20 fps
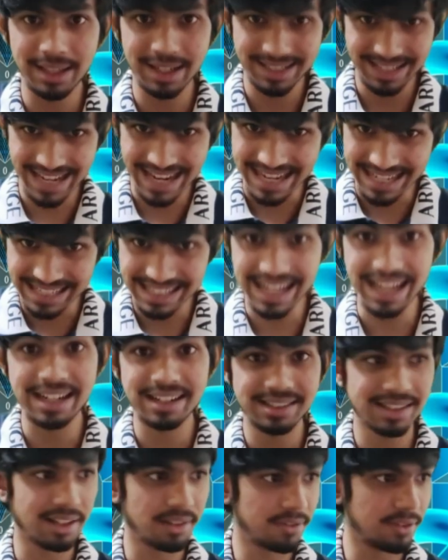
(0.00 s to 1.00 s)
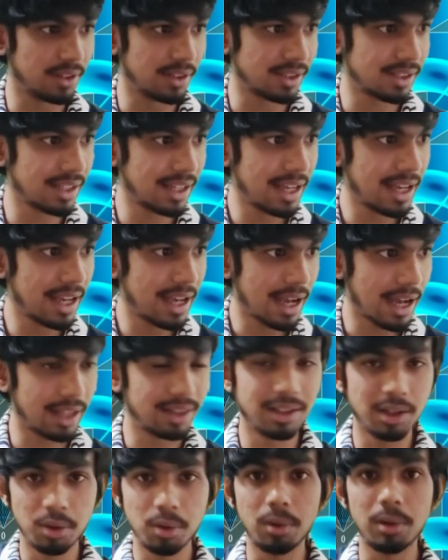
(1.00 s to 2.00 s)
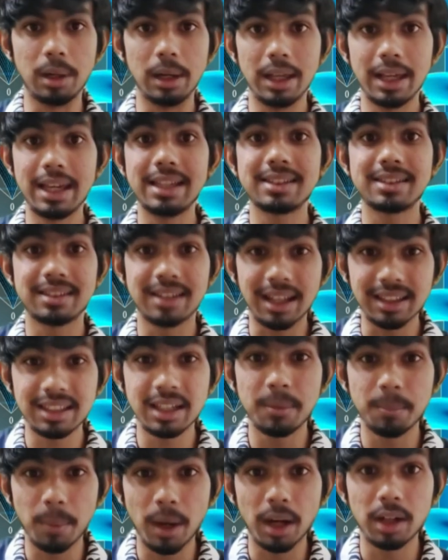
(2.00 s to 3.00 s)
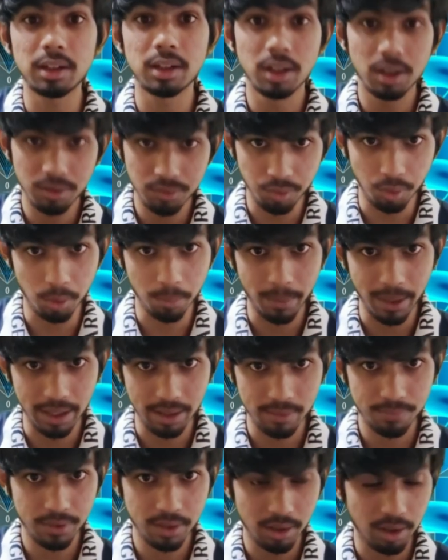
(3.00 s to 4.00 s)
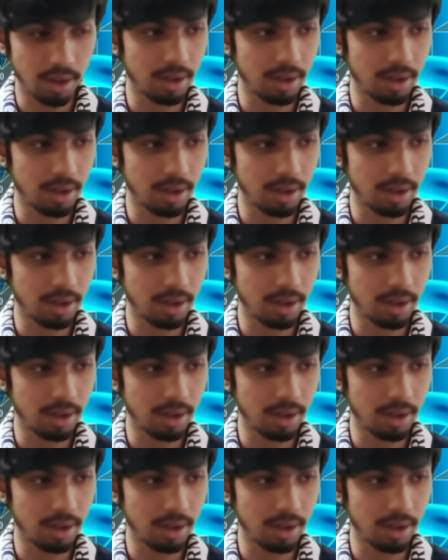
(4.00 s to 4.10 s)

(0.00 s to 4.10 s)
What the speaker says: by that entire surface at the hole is nothing but 4 pi.